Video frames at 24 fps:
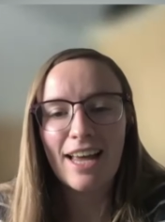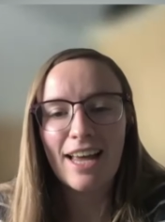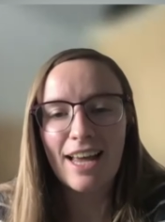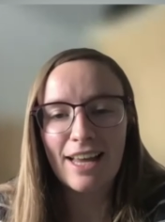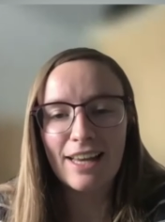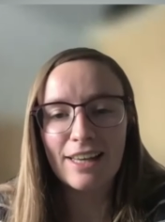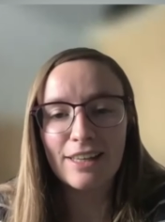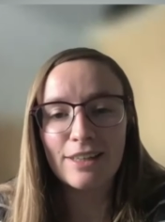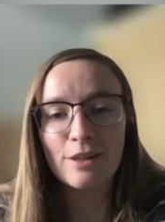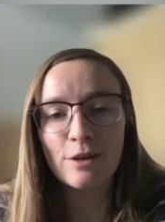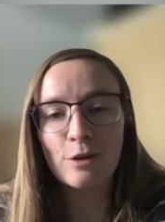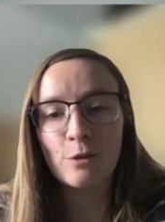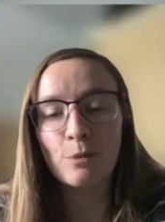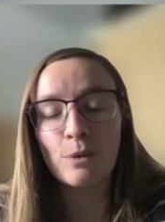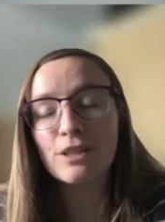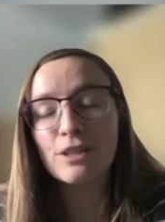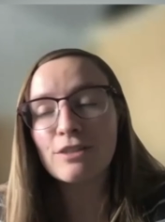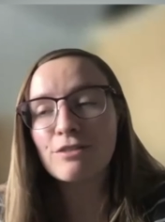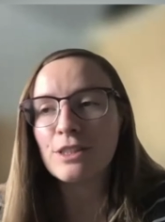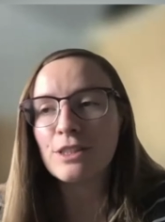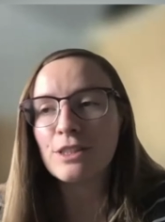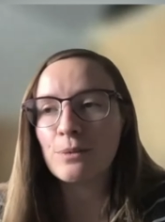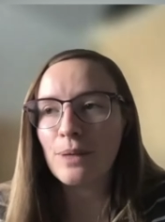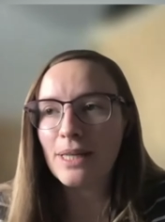And one
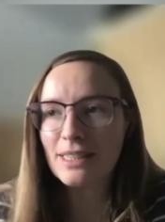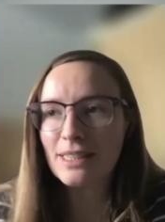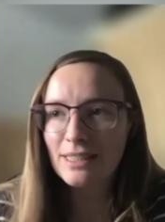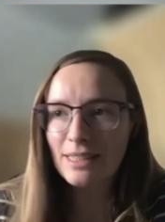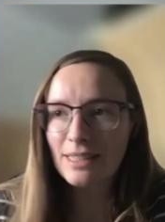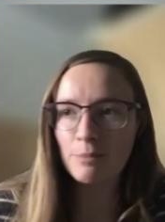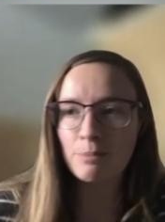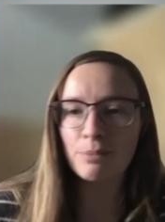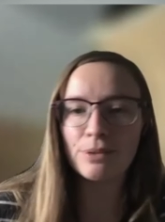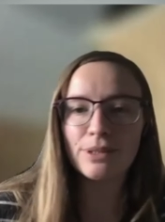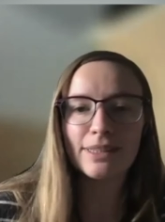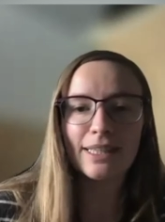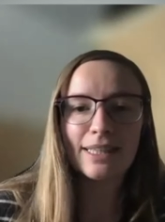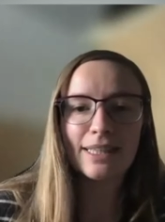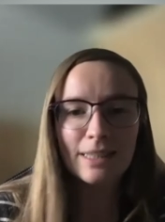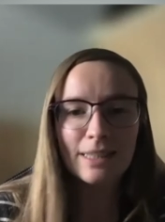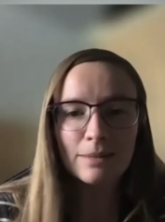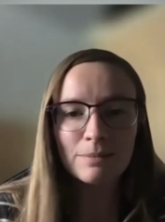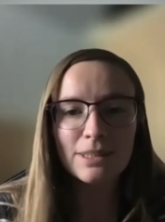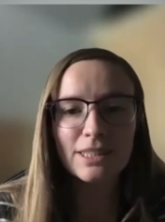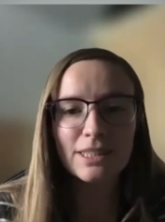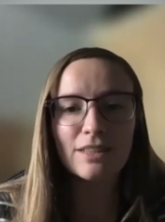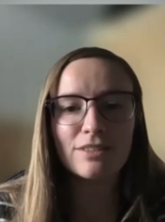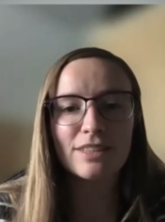of the ways they protect
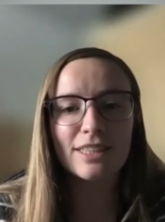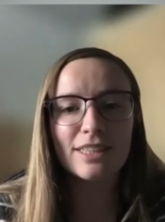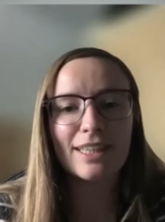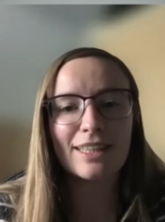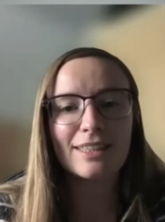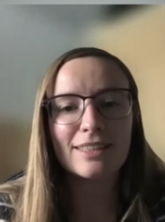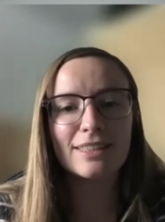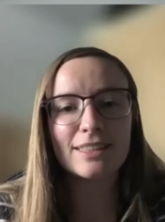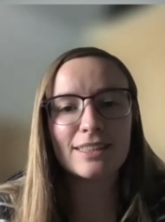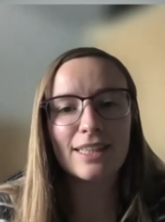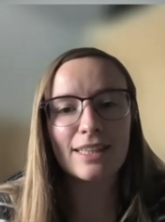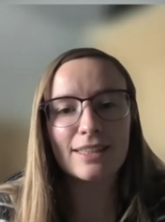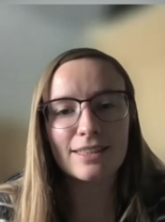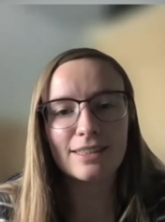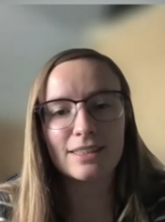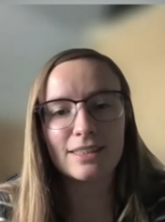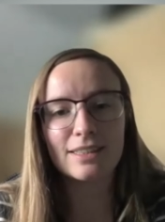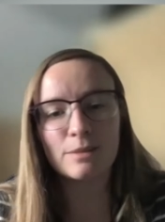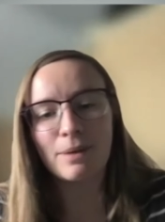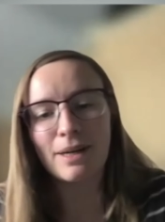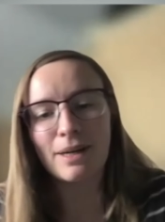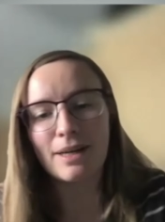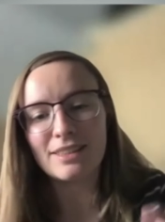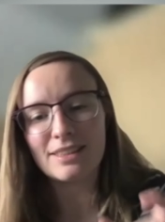themselves against that
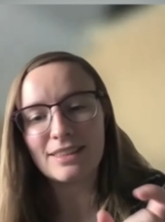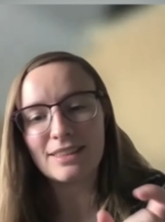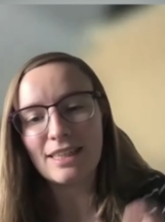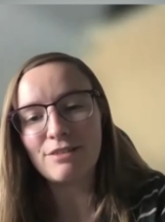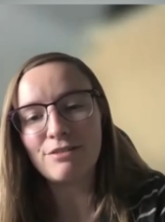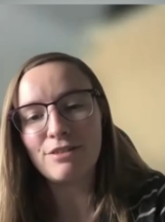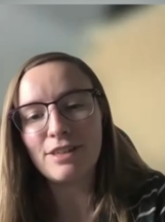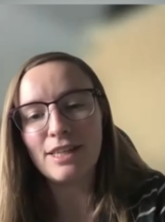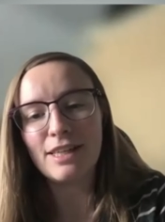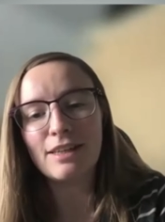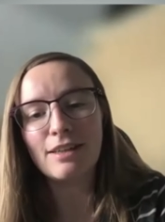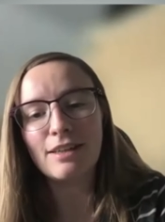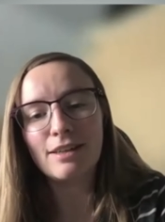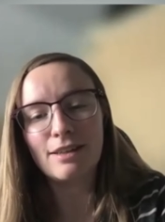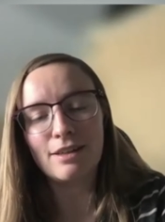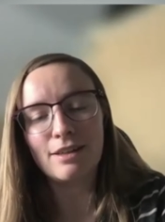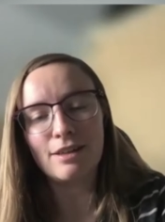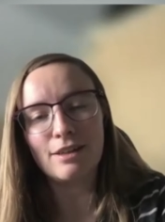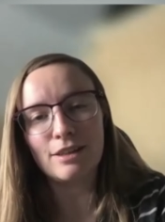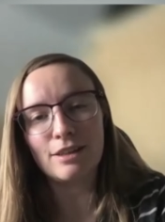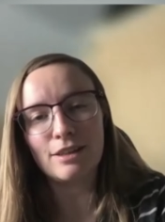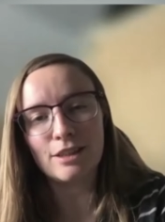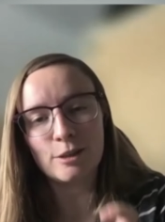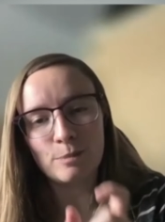is by saving
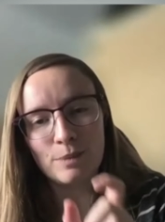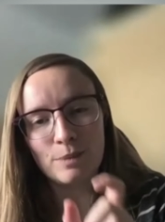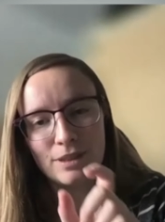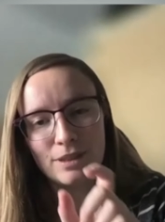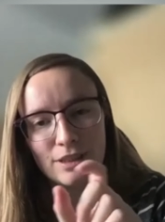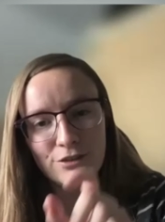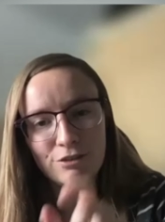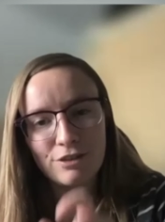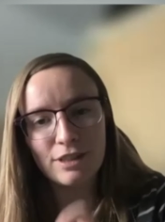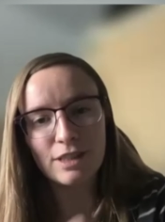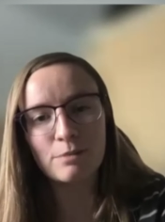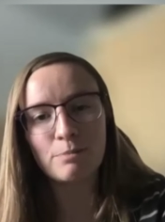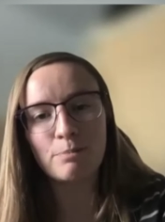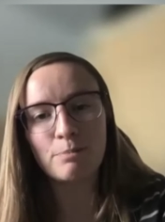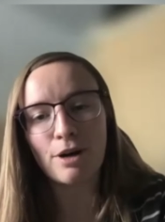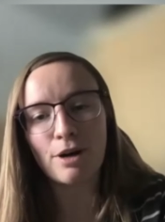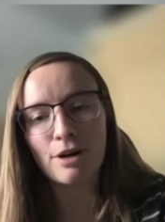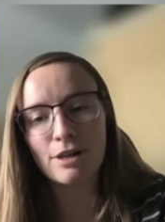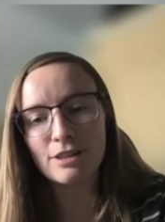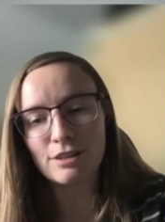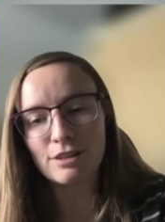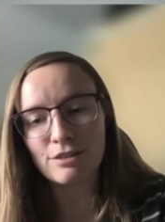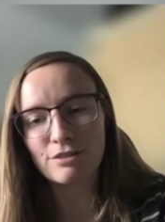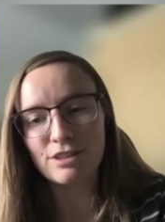a specific
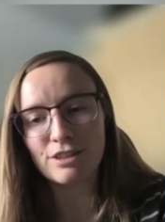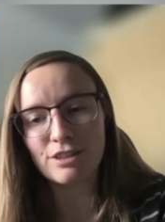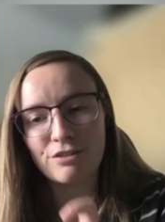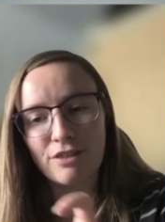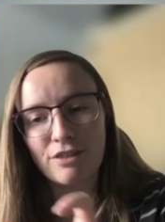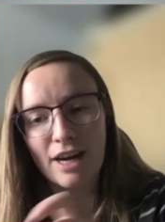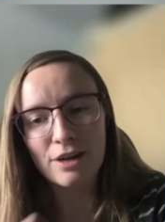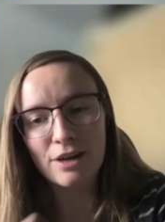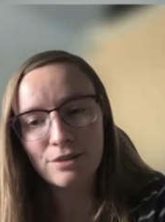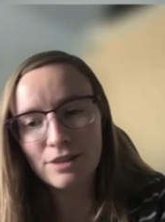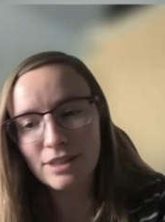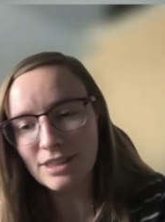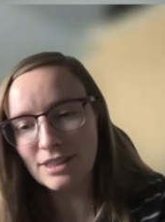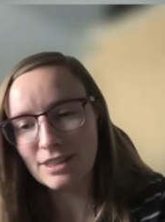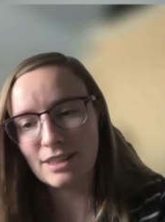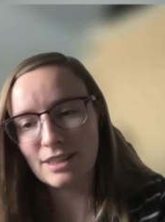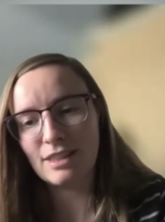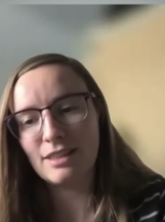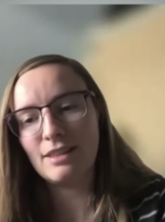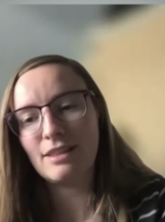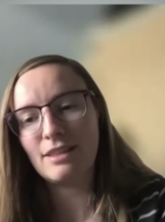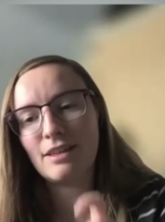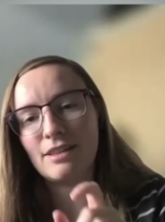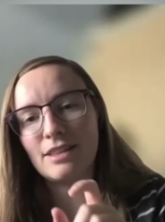part of the virus
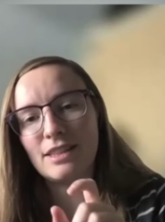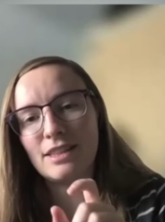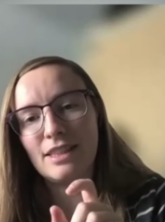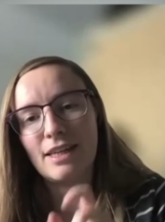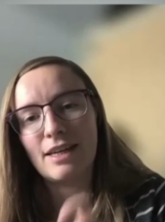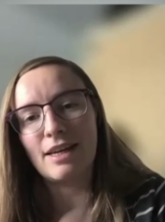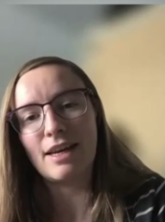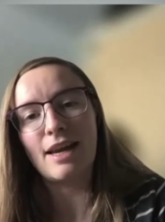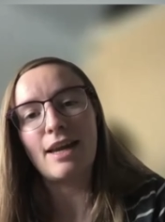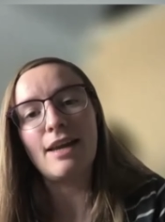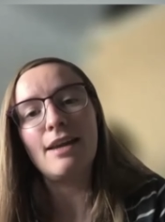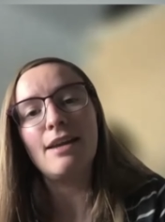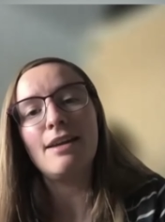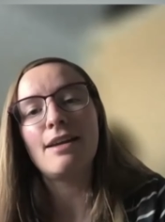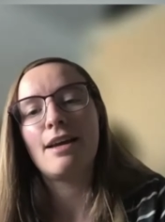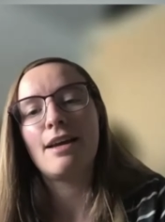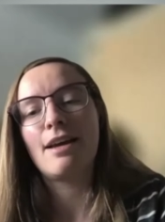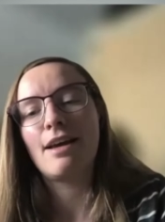in their DNA.